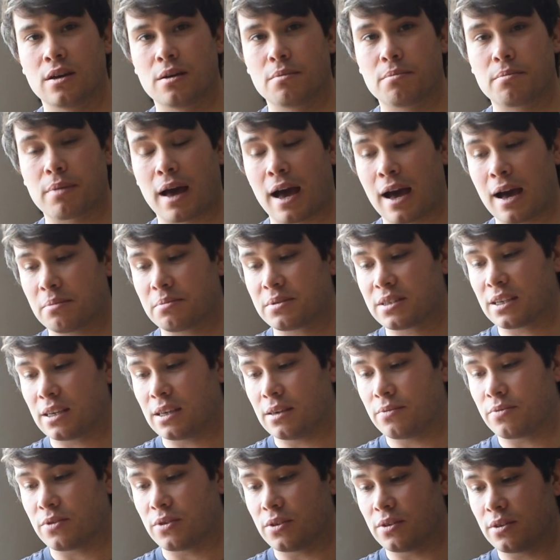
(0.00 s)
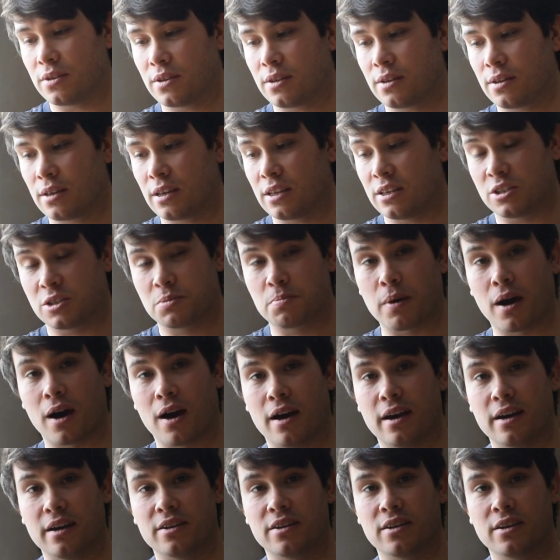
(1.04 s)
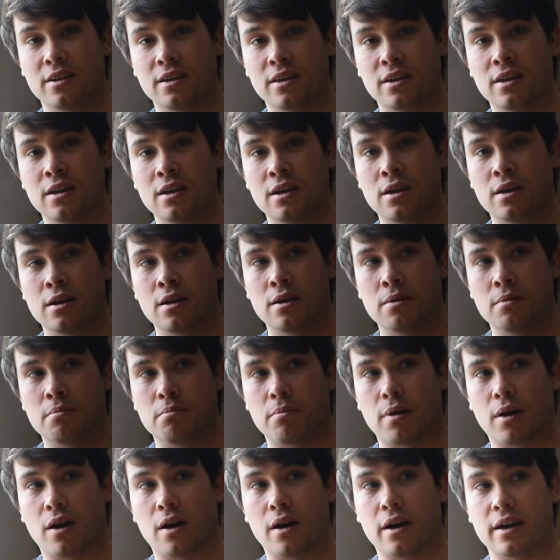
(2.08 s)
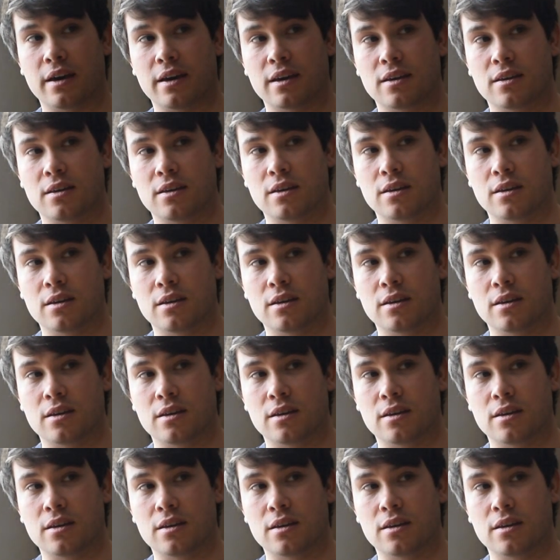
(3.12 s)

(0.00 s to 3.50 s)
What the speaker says: perhaps even inspired by